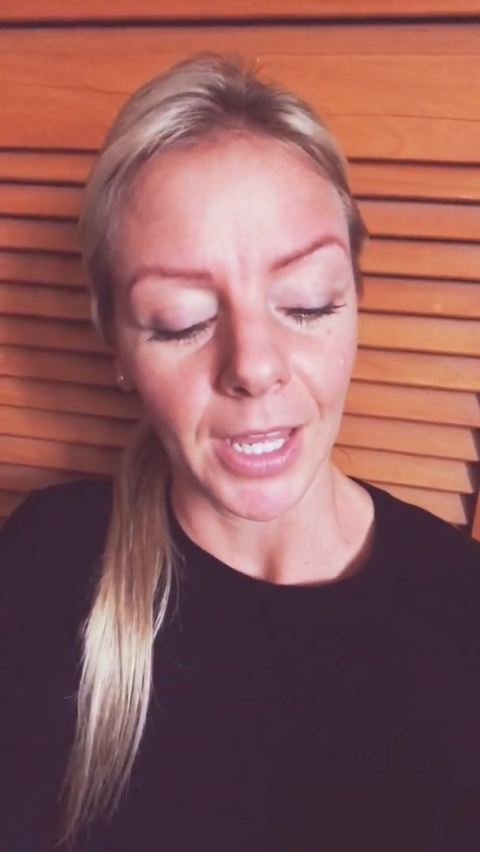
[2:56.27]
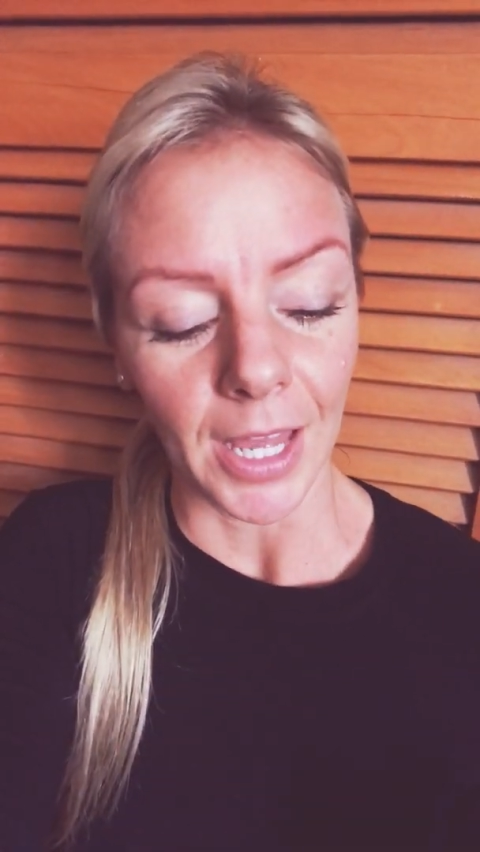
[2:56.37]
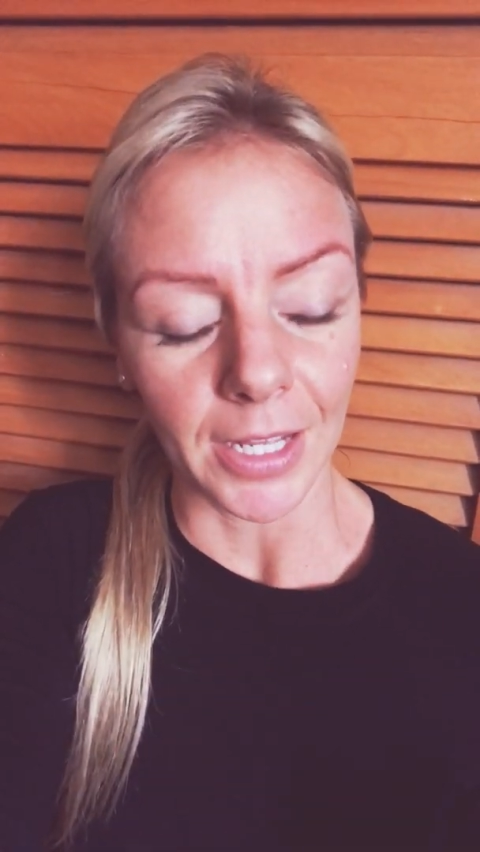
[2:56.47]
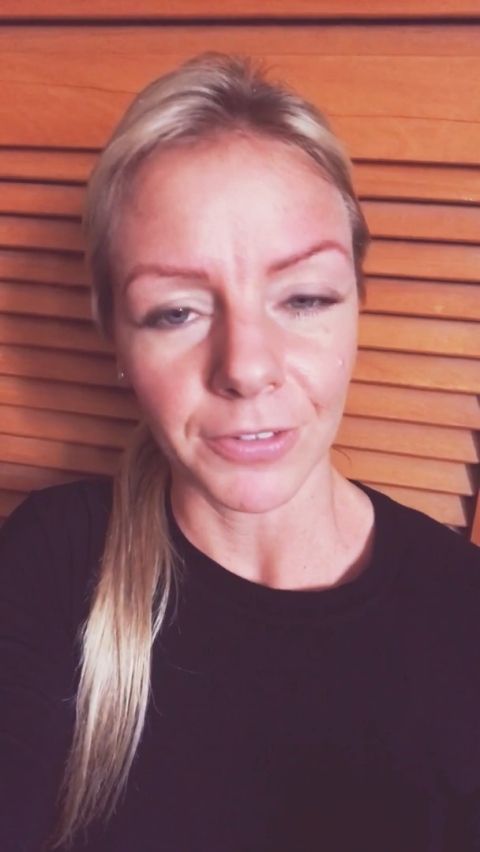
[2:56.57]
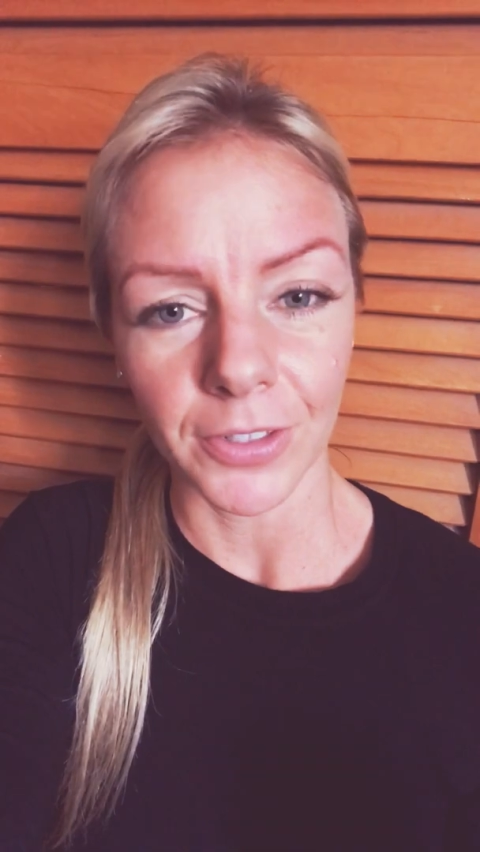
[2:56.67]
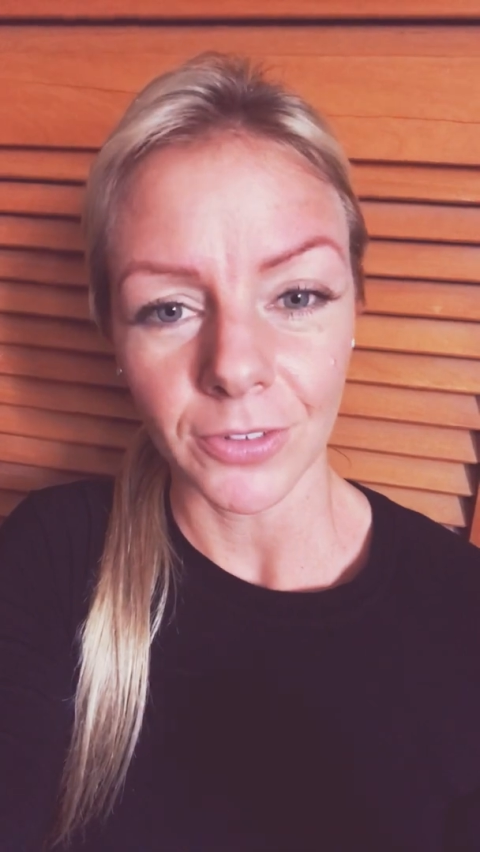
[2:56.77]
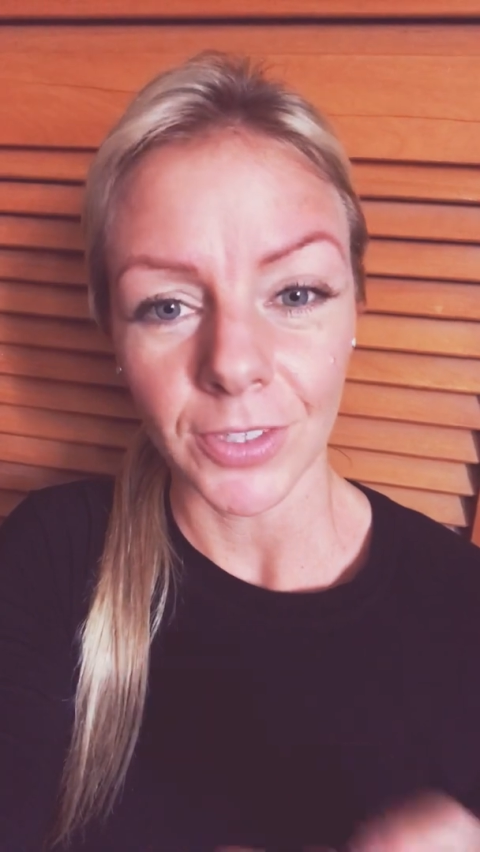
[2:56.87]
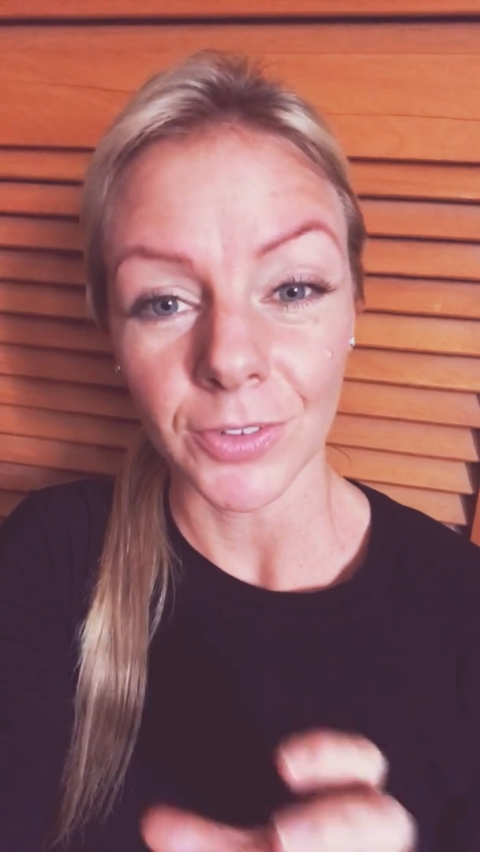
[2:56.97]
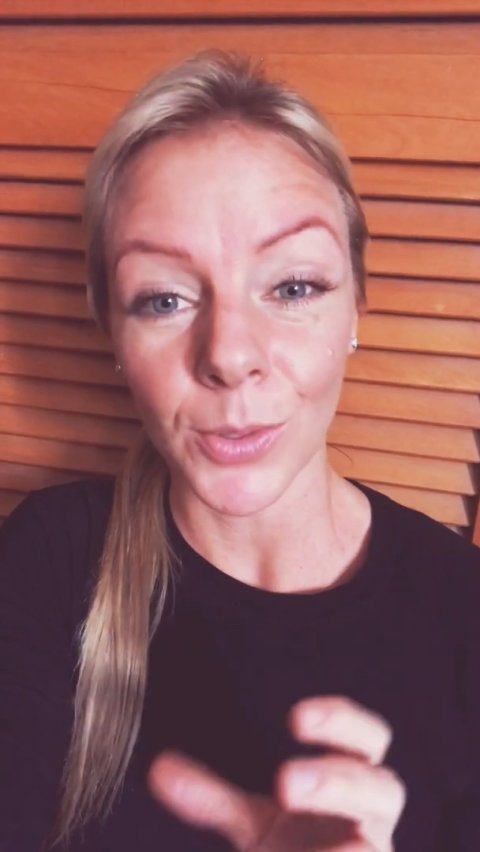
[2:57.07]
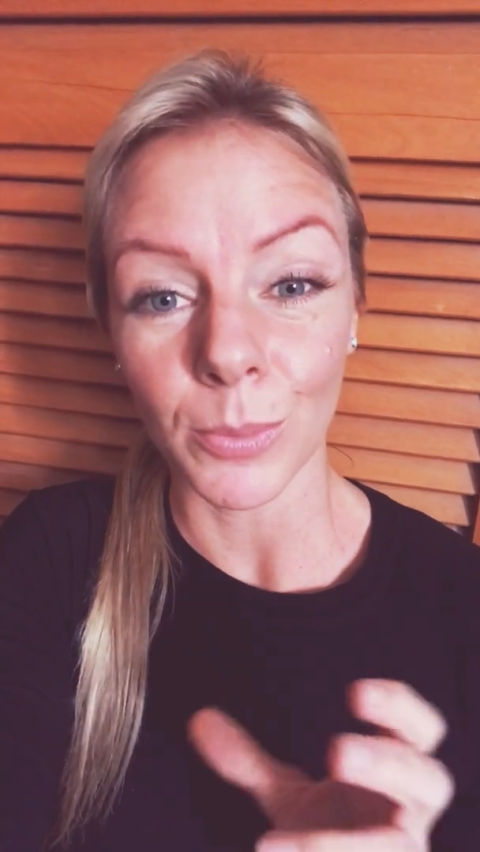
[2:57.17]
And if those
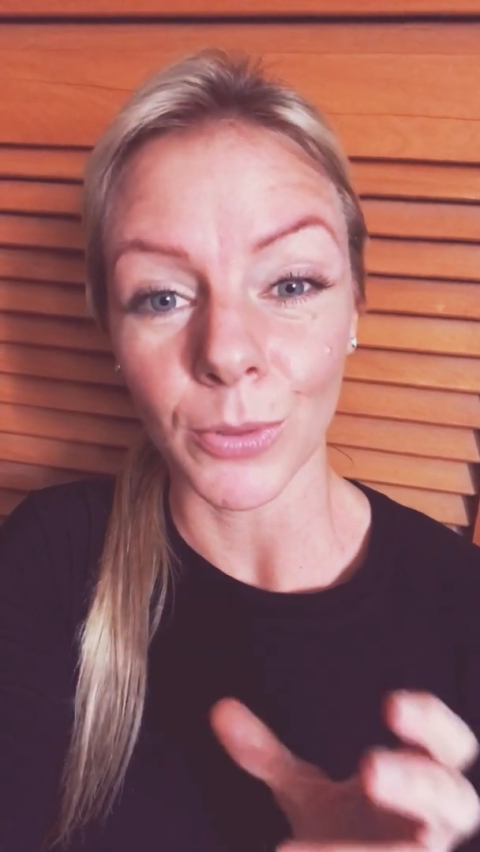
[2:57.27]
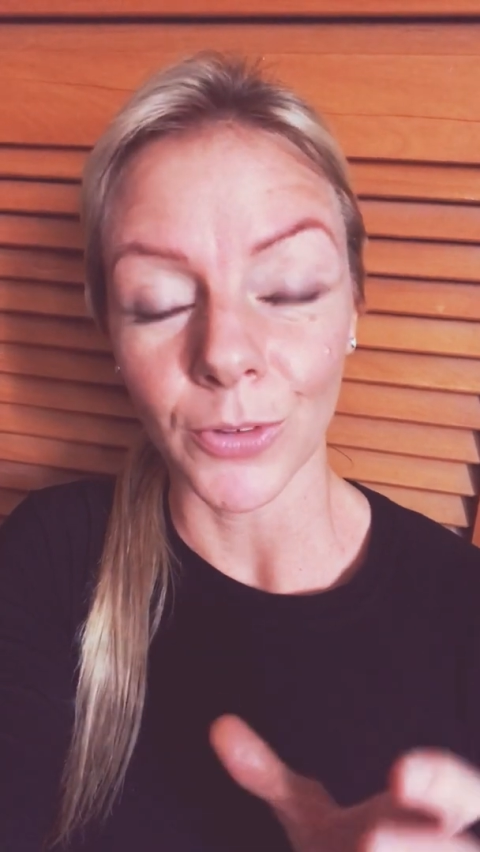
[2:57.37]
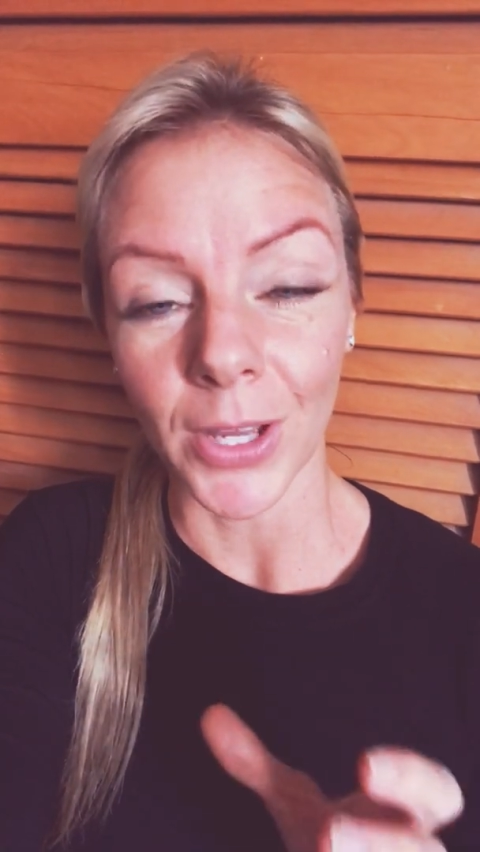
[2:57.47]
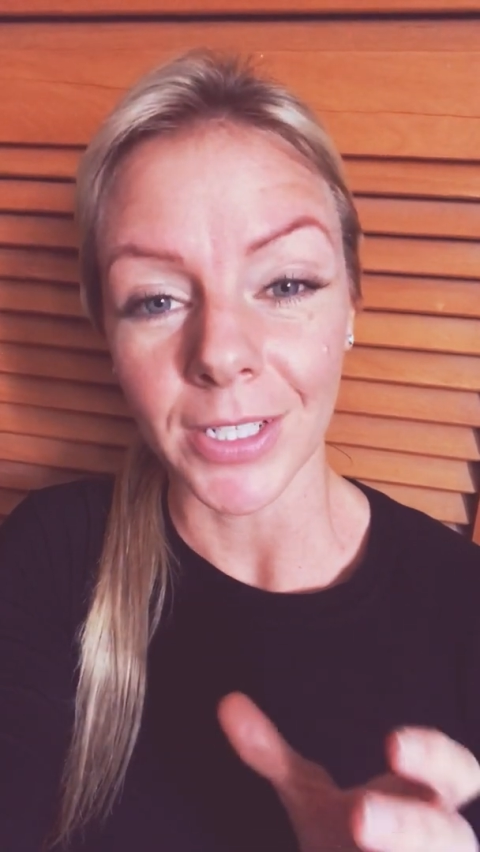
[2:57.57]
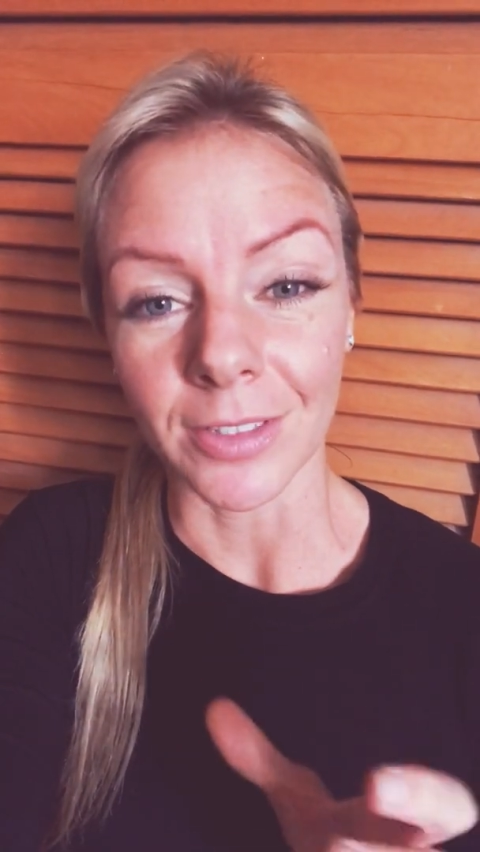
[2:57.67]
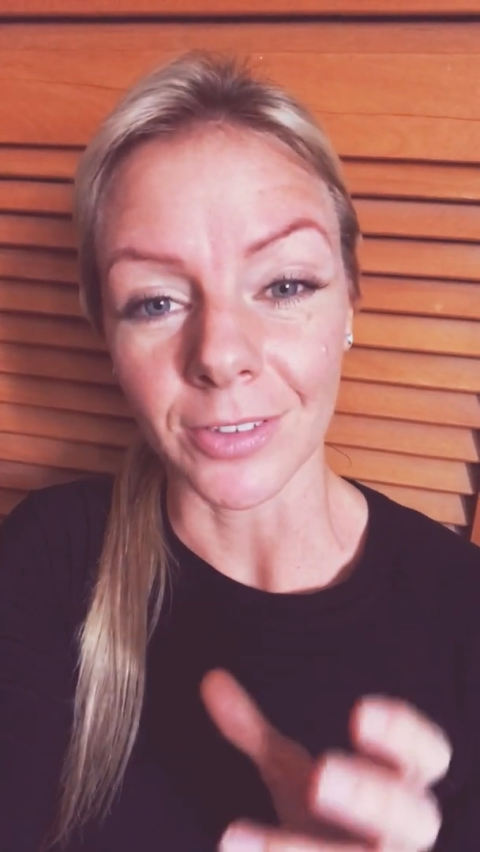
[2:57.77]
things aren't provided,